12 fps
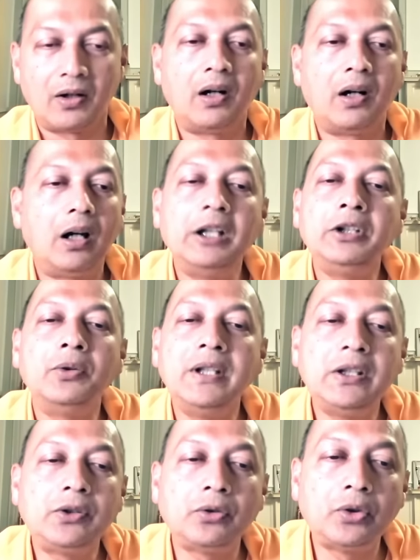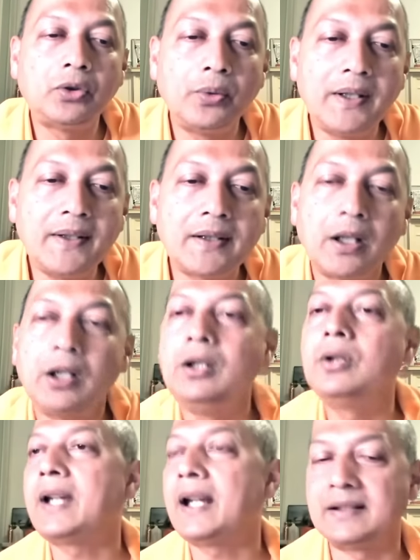All you need to do is
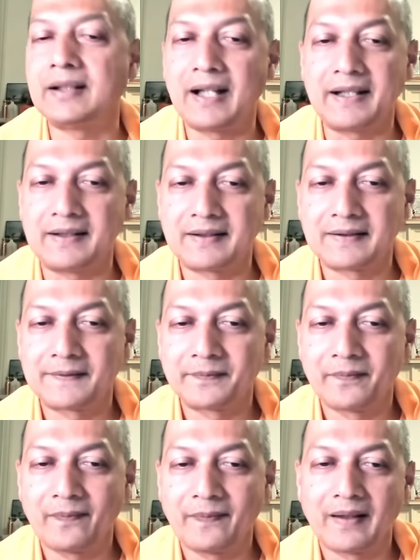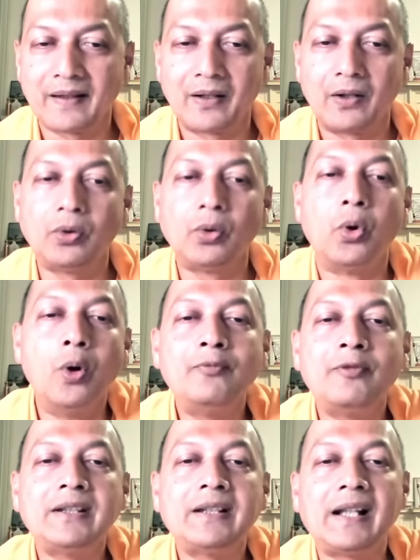look at the light. To
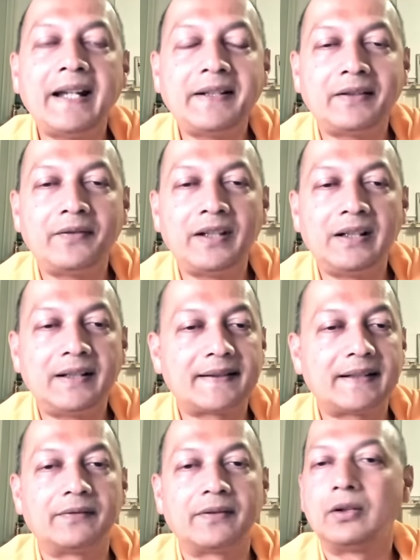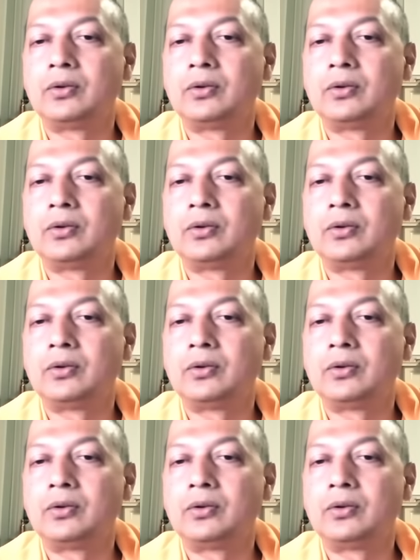whom will the light reveal itself?